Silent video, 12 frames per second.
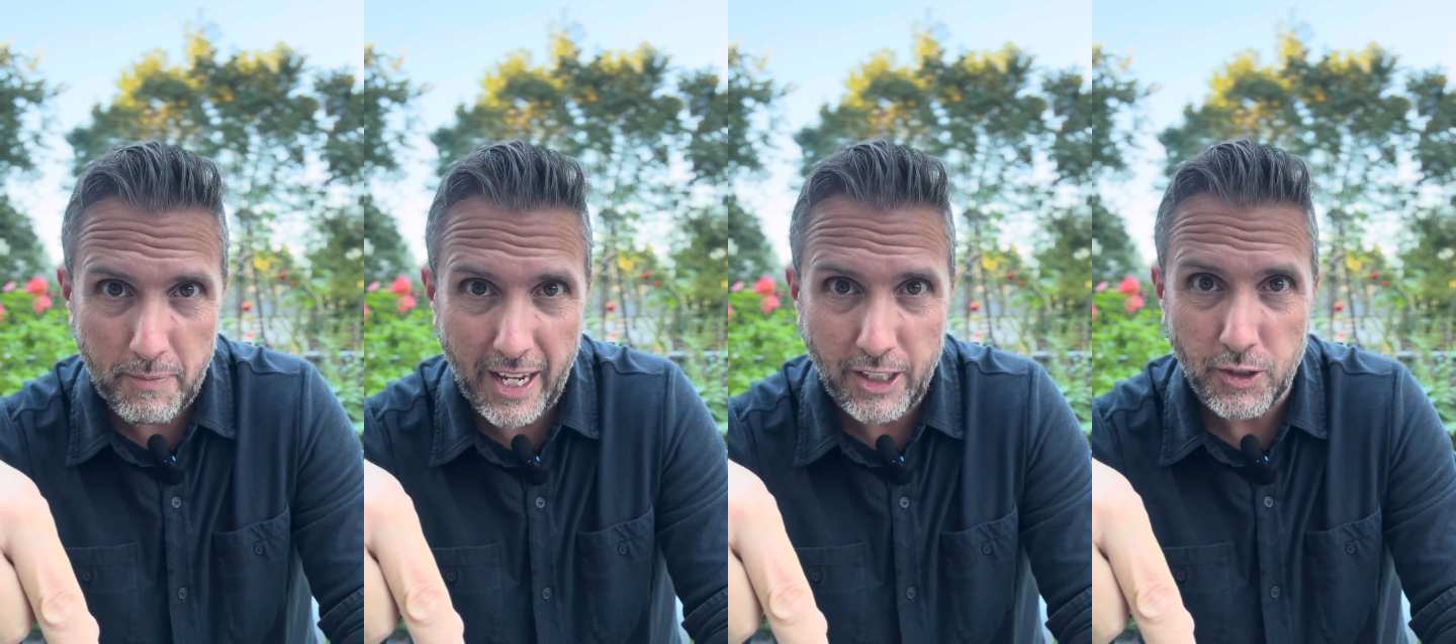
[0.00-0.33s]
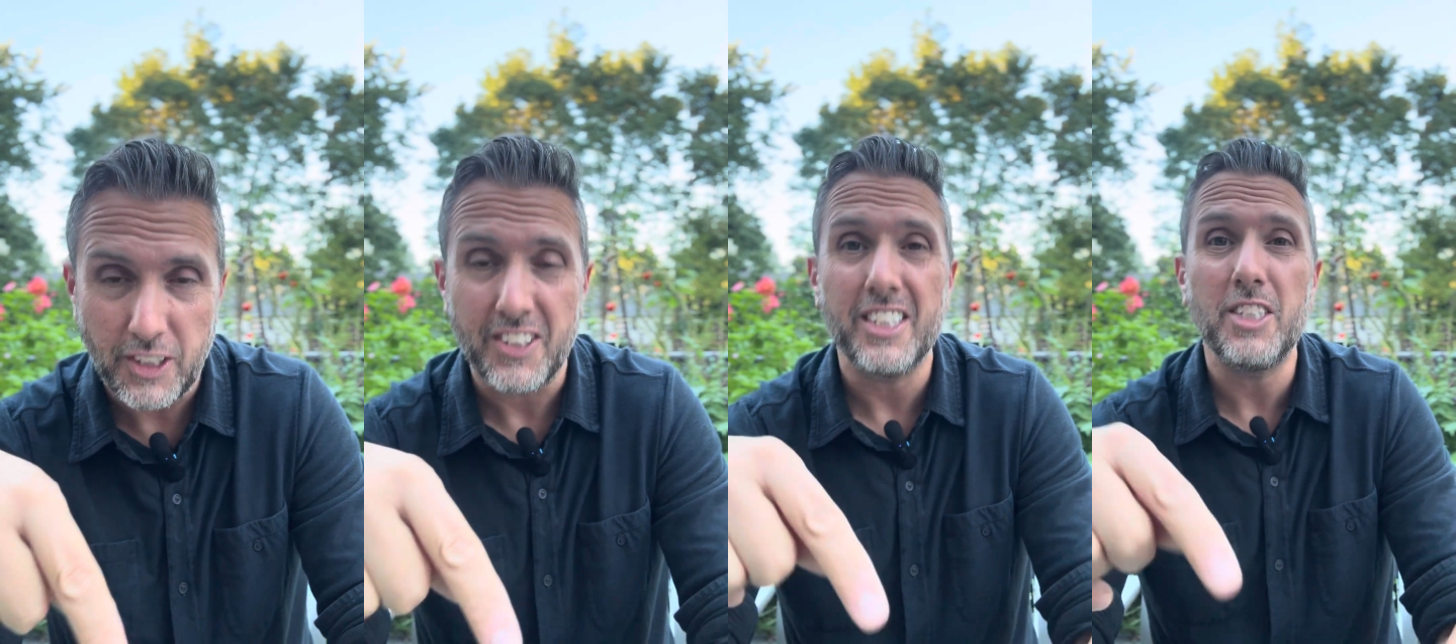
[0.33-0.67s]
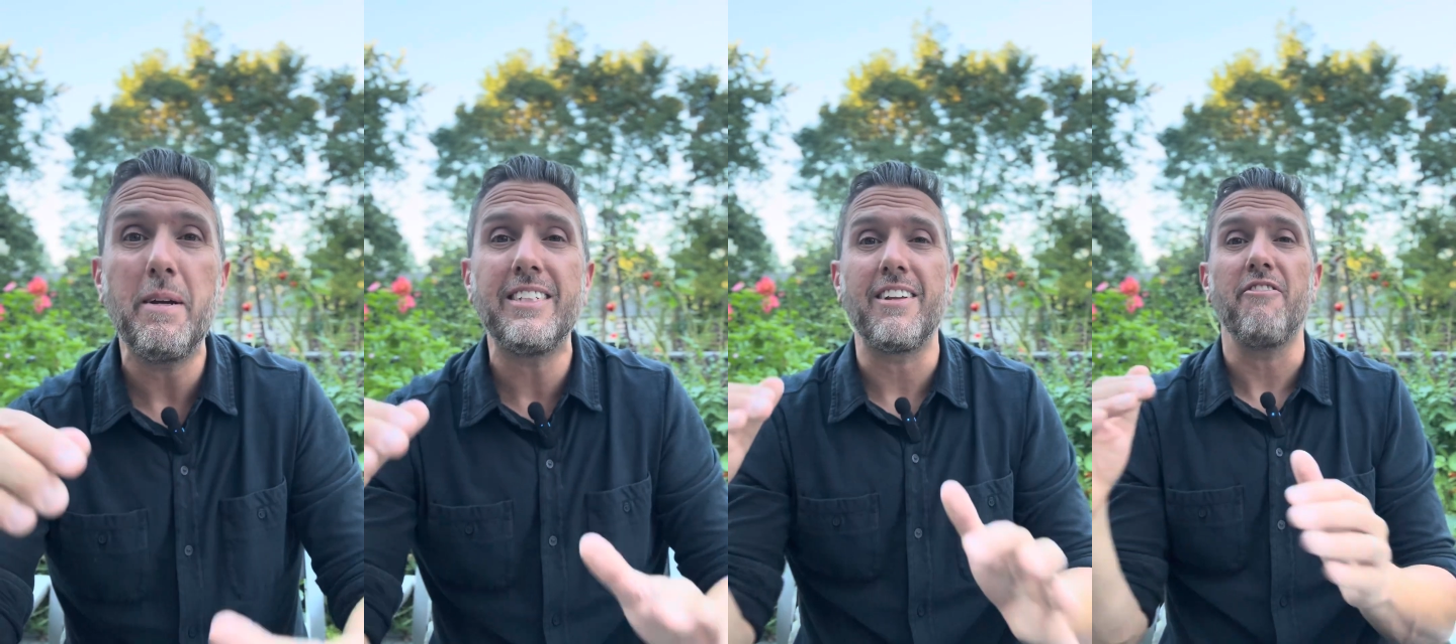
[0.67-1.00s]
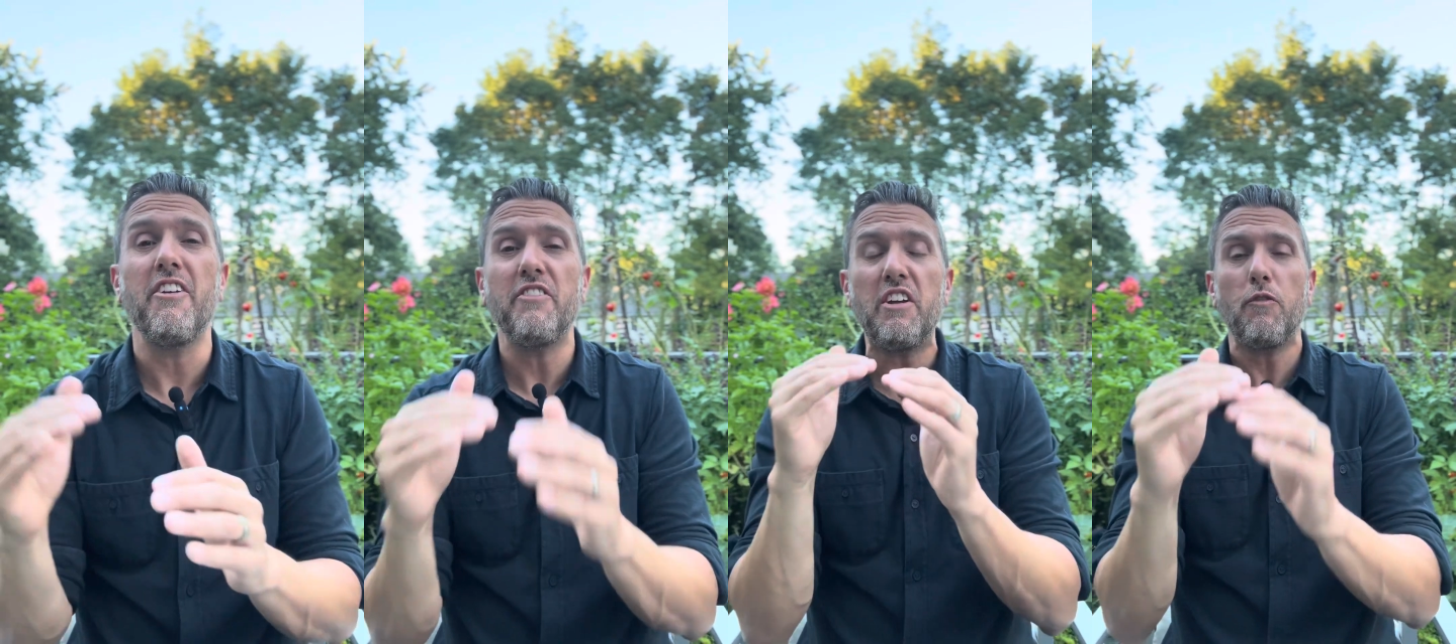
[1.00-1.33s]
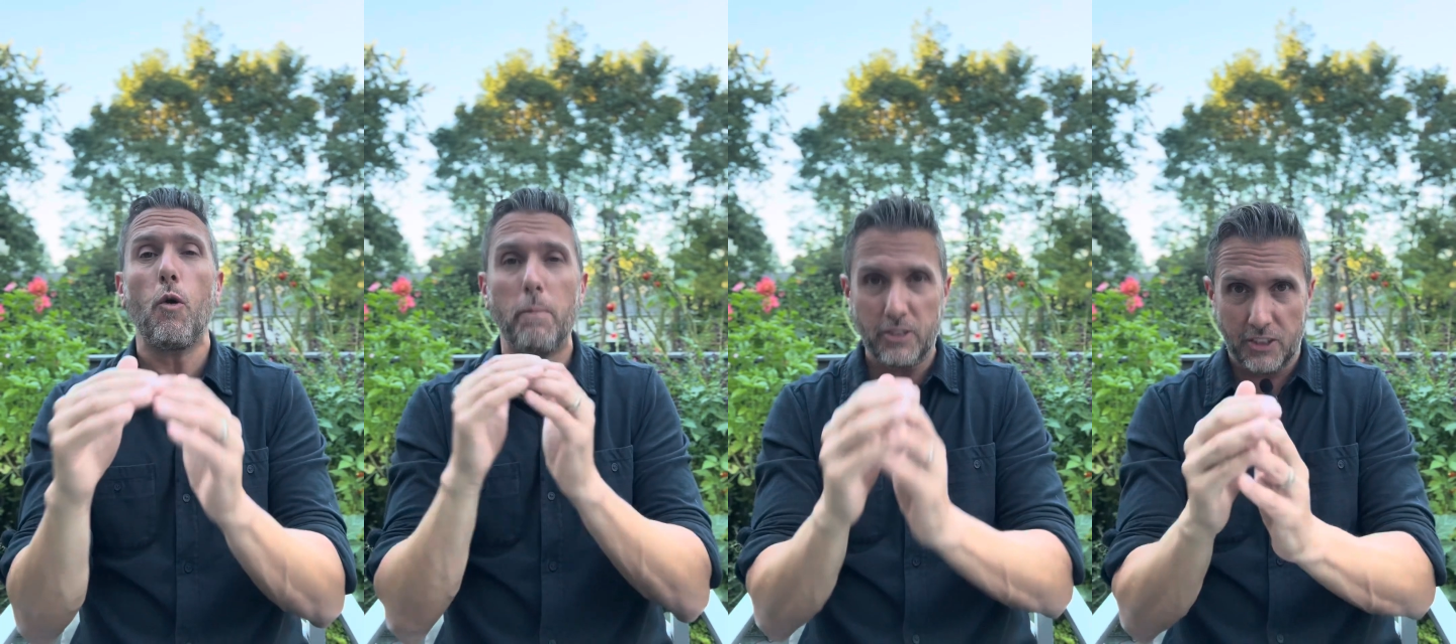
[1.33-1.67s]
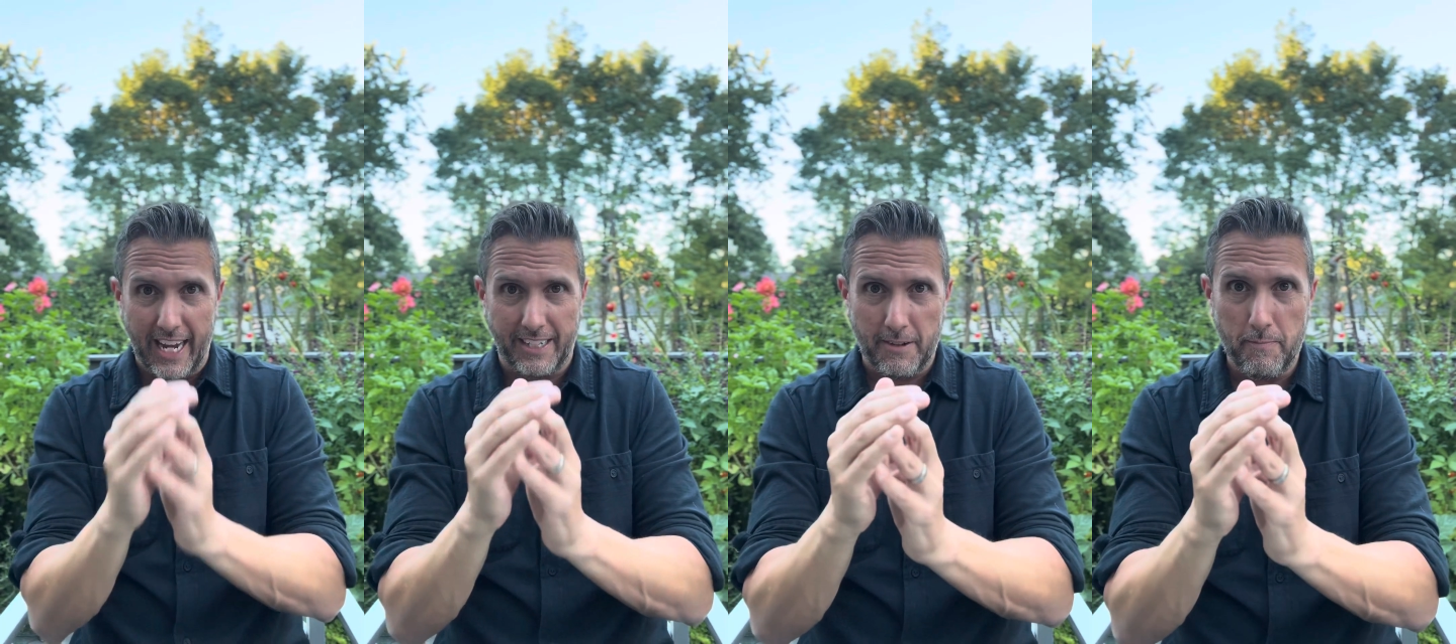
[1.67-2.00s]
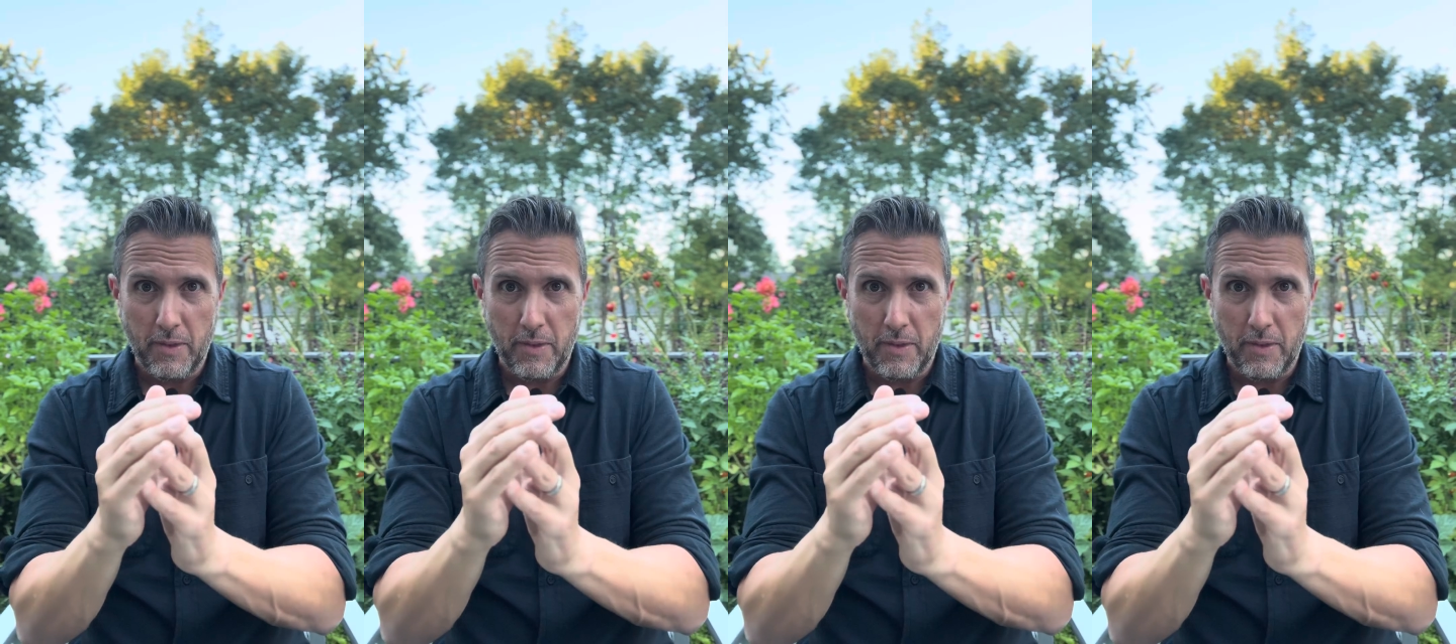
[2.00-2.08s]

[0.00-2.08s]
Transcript: interest. This means that 54%